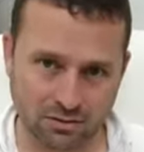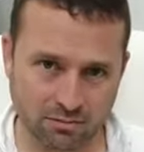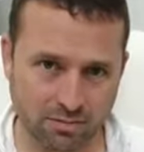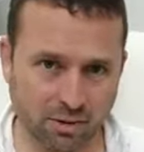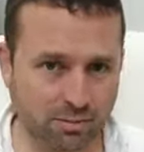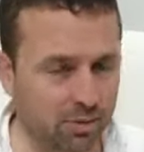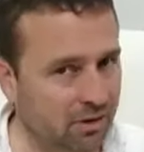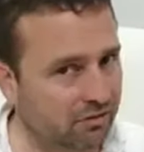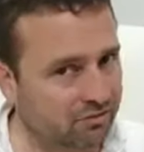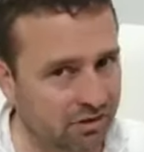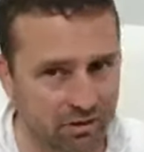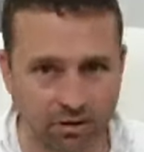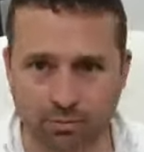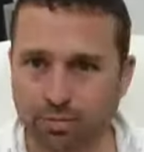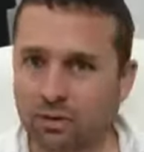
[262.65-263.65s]
People are
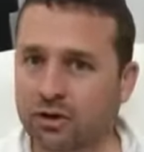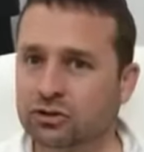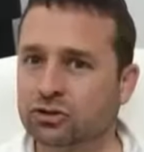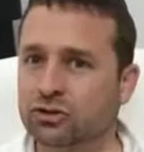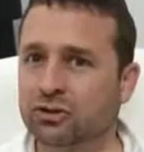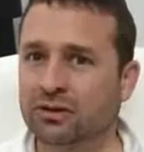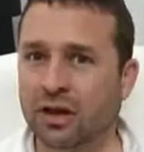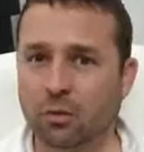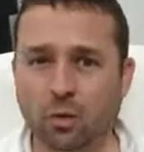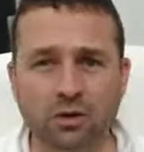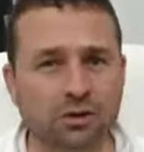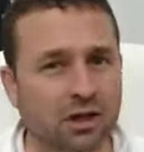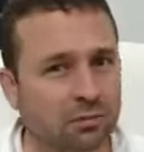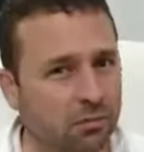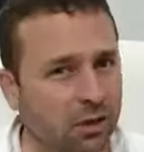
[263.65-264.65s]
very pressured. They
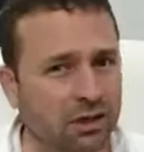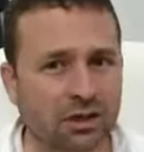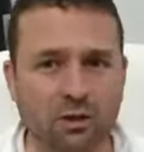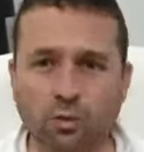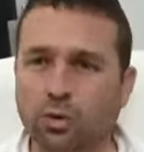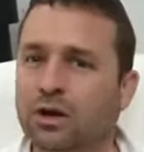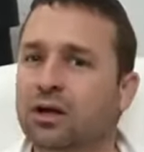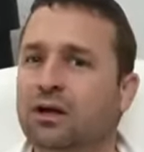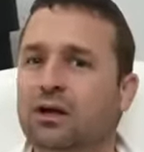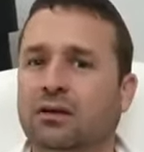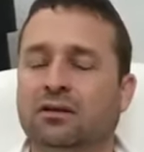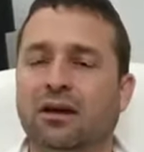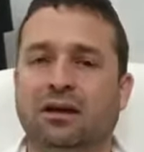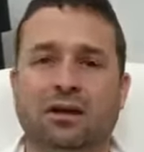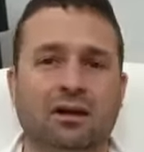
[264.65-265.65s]
want their money
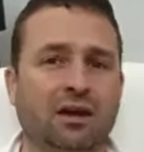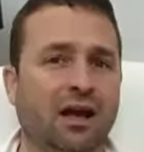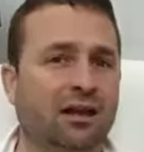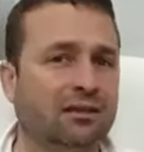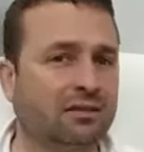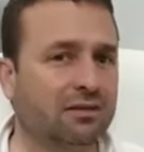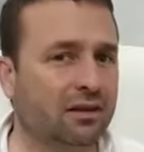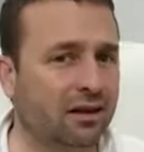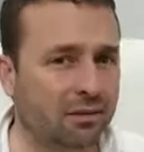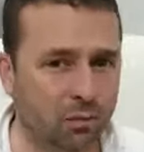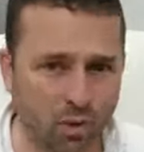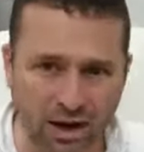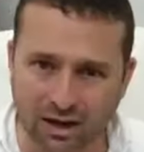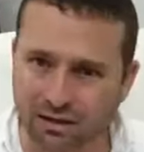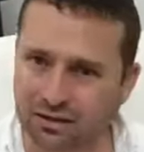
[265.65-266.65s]
quick. They cannot
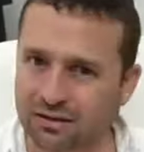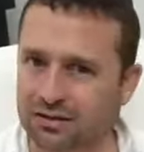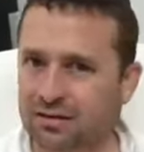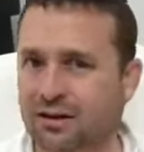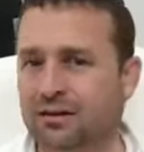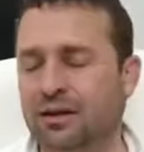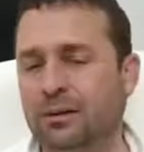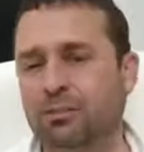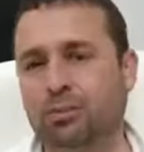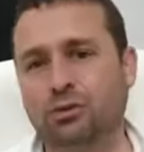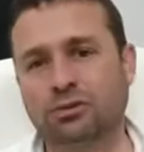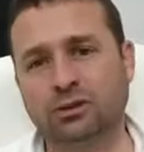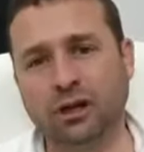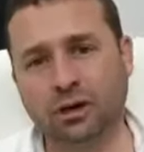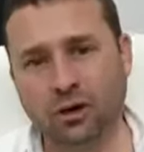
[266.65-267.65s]
wait, and they
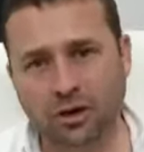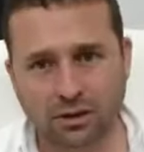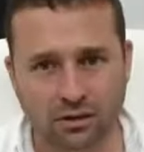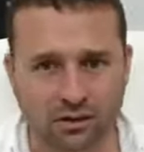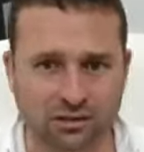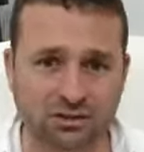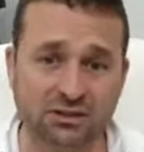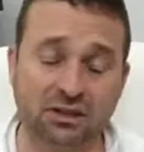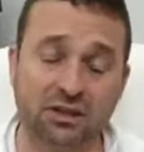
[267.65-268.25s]
push the lawyers.